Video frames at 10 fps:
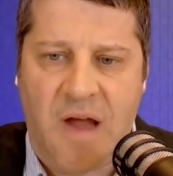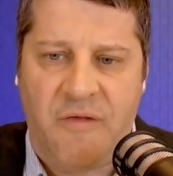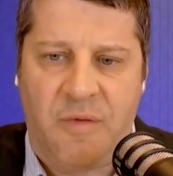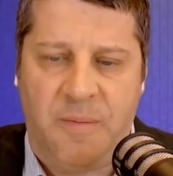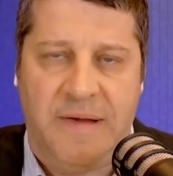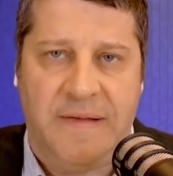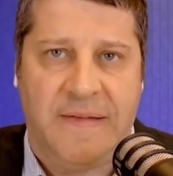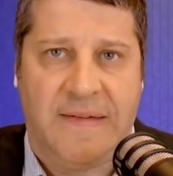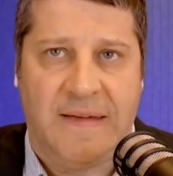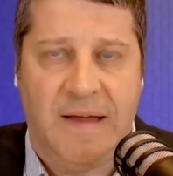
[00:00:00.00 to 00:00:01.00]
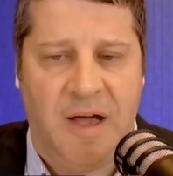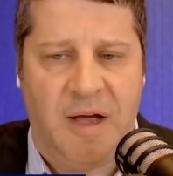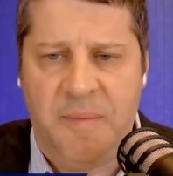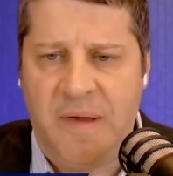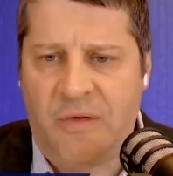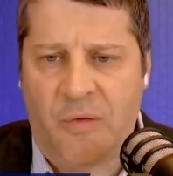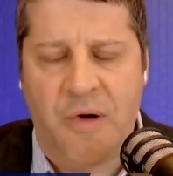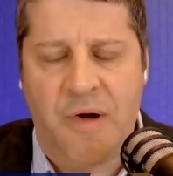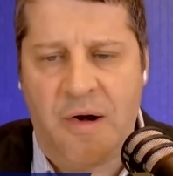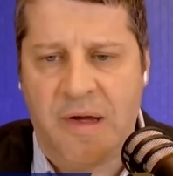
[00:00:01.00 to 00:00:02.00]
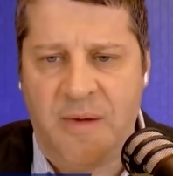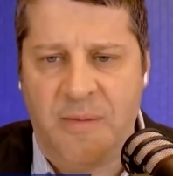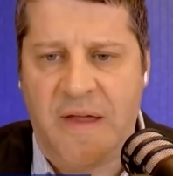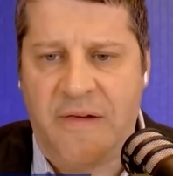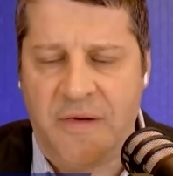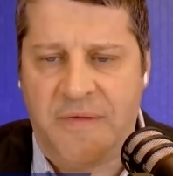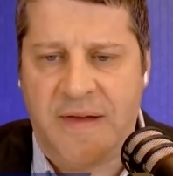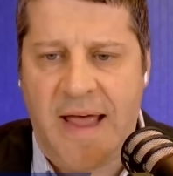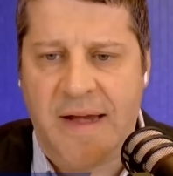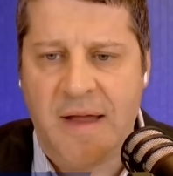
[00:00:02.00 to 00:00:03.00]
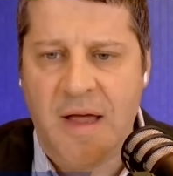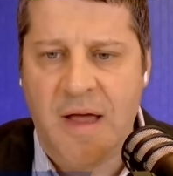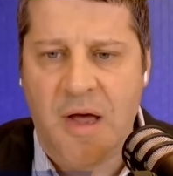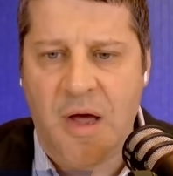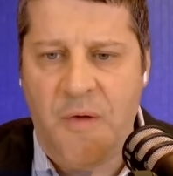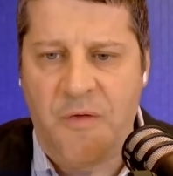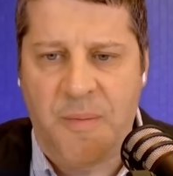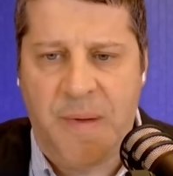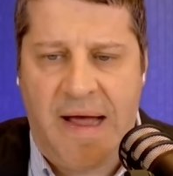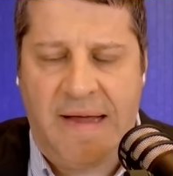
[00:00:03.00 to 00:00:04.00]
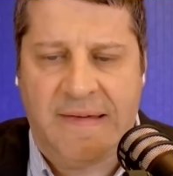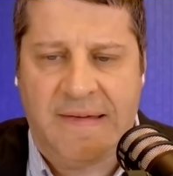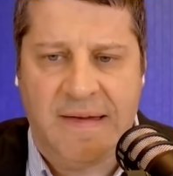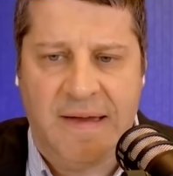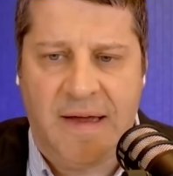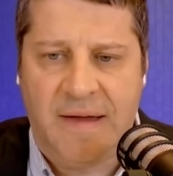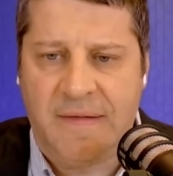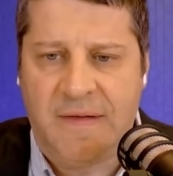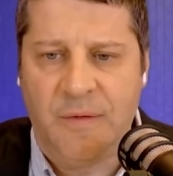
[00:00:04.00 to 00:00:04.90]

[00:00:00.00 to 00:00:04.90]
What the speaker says: government's extraordinary accumulation of debt over the past 2